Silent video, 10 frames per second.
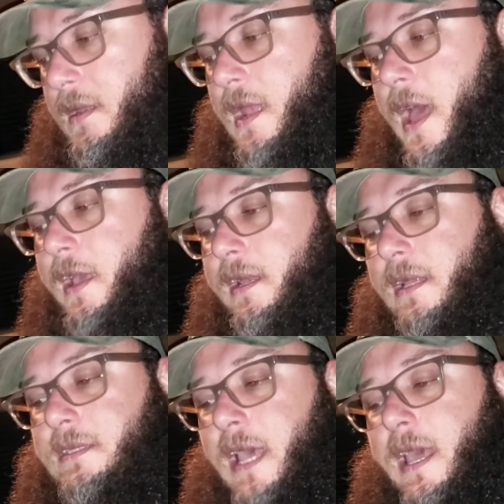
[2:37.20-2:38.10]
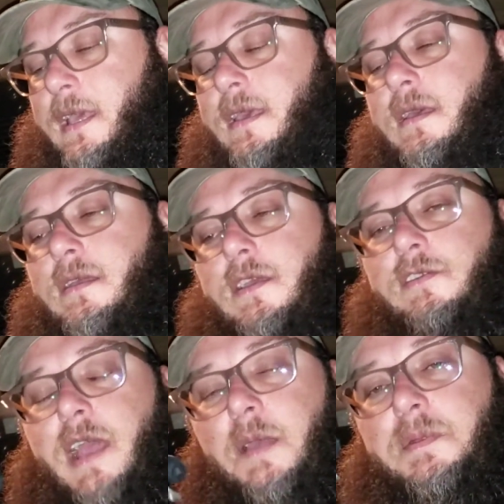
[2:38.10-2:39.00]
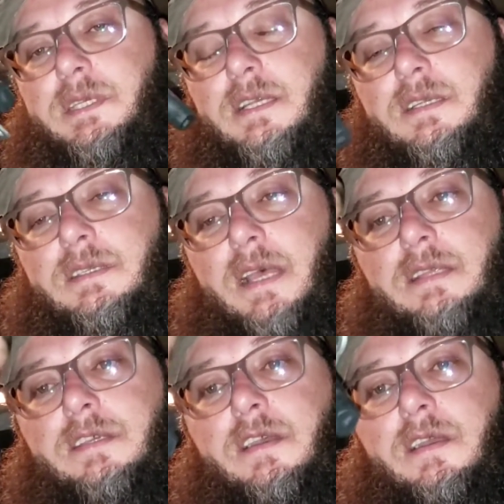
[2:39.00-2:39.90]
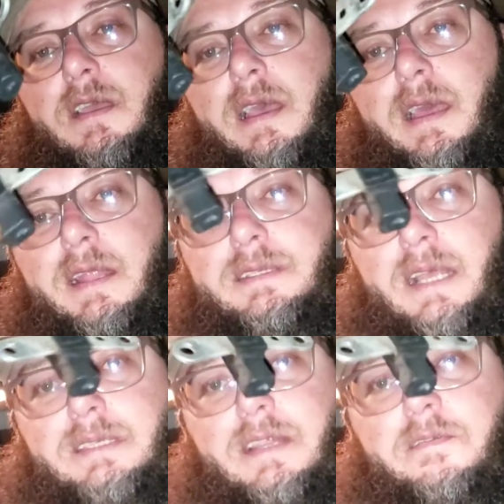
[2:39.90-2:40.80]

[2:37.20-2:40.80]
Now you're going to take the crank position sensor. It sits in